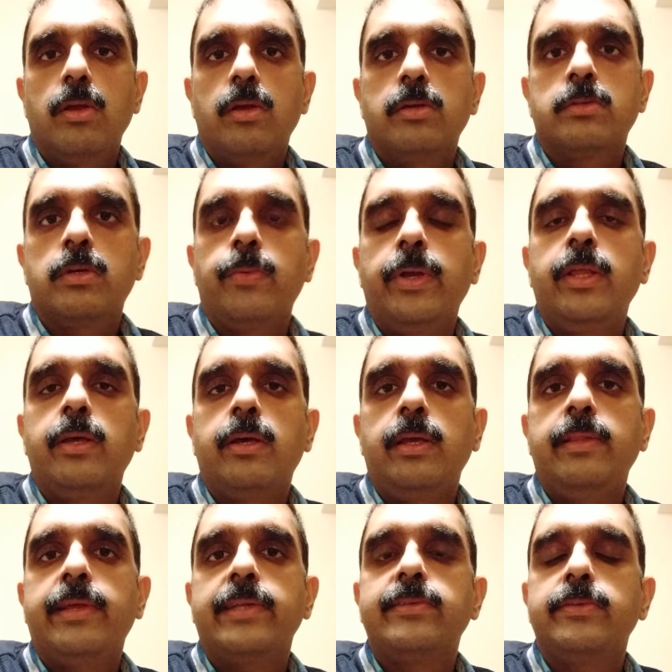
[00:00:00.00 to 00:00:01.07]
So in
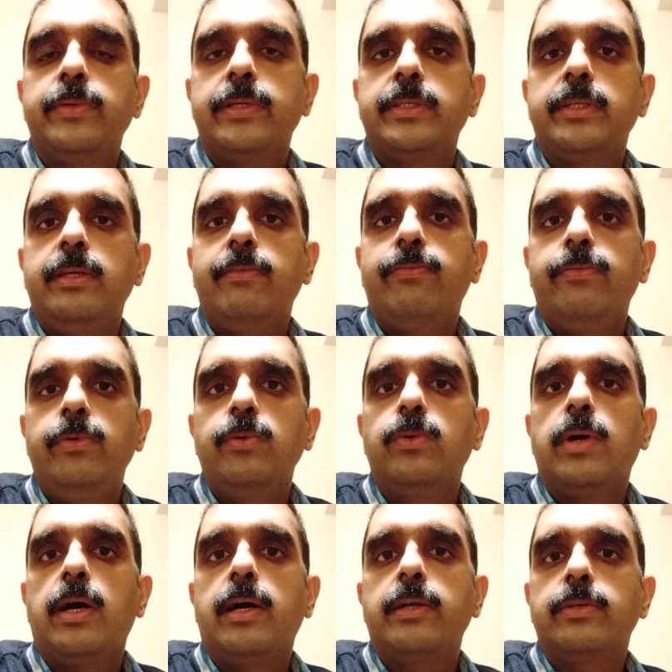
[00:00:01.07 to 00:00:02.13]
that situation, if you
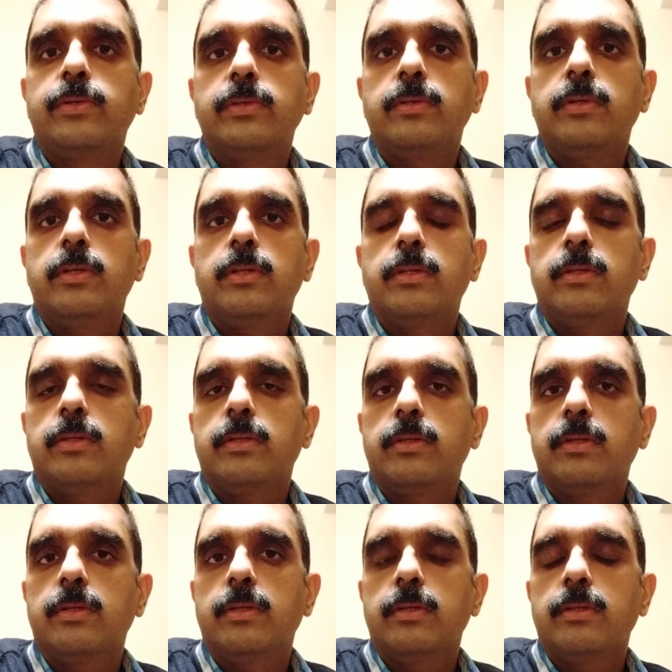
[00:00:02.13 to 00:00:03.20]
are not
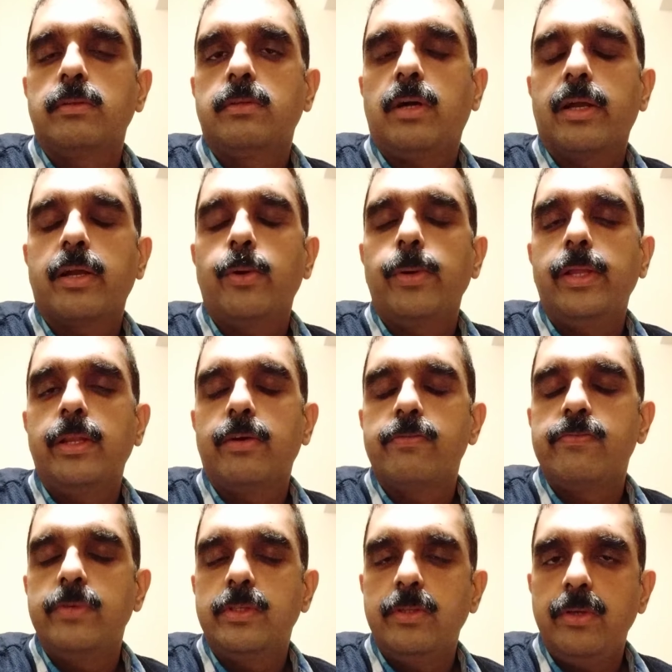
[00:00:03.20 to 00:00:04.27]
thorough enough
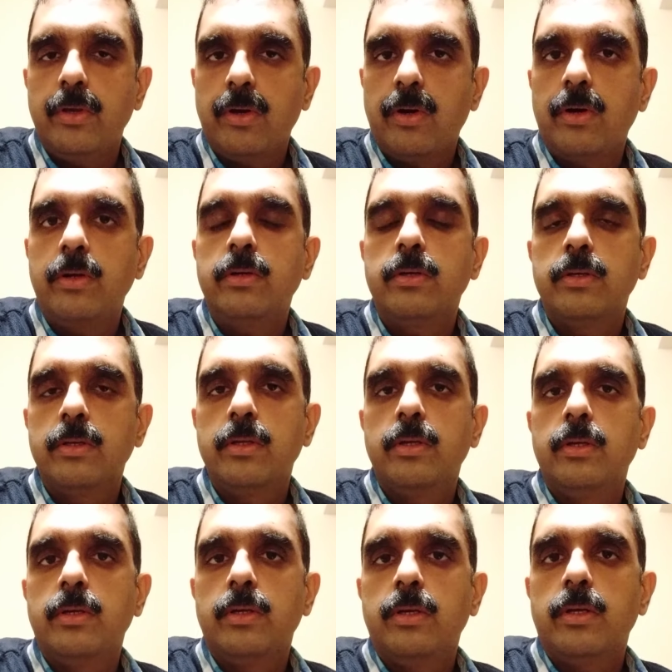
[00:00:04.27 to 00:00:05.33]
with your
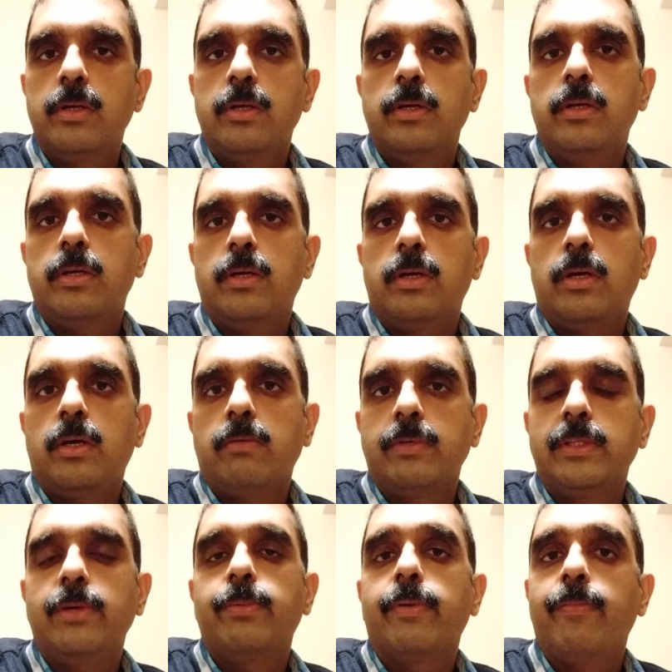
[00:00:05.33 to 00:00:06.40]

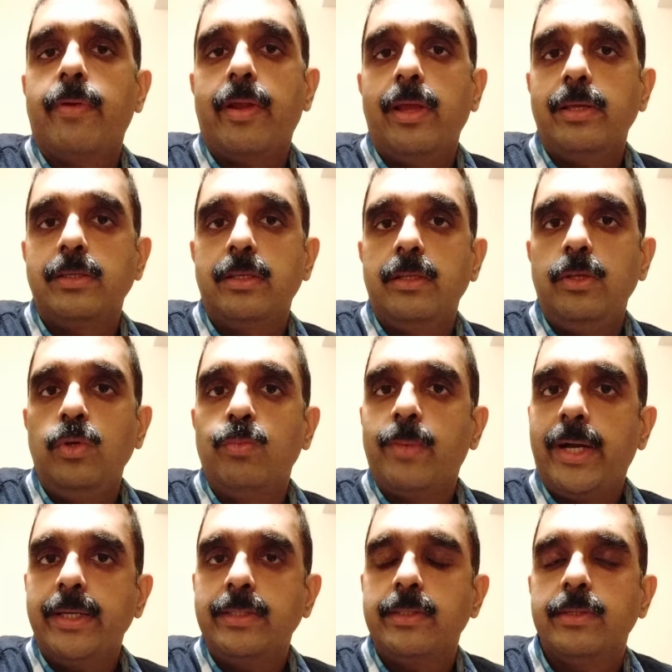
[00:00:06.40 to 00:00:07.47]
preparation, you
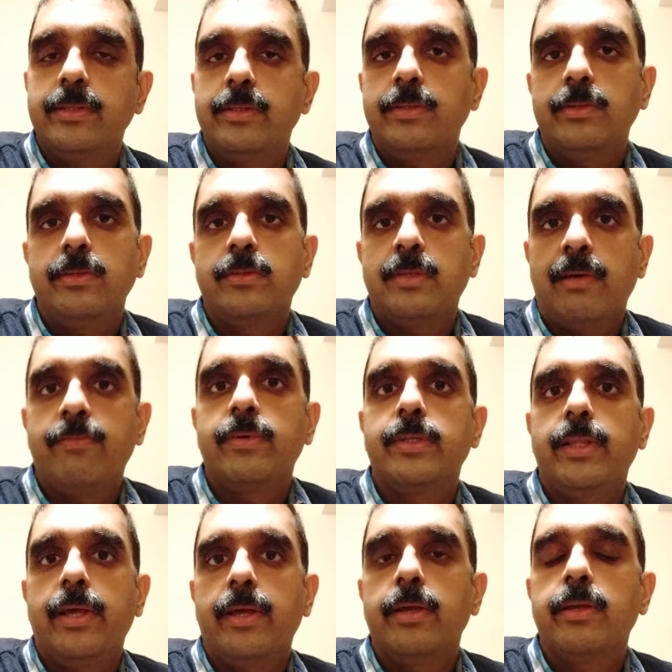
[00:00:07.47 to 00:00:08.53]
might suffer
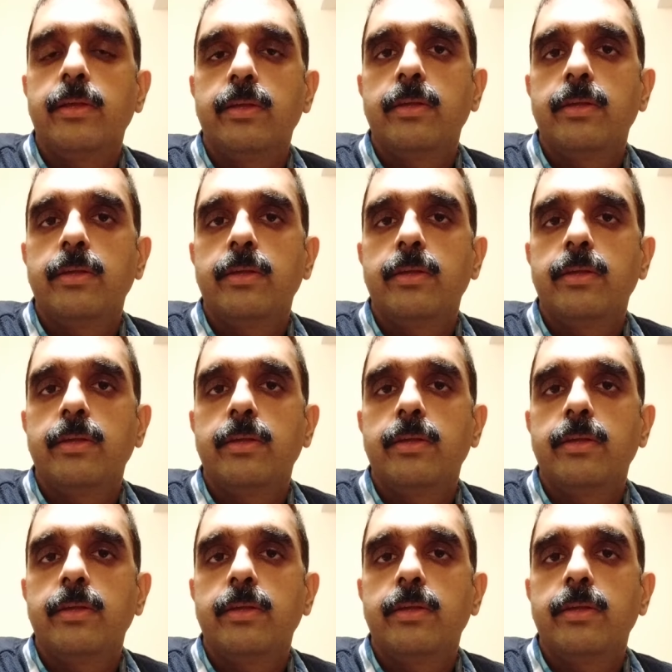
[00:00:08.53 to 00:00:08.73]
there.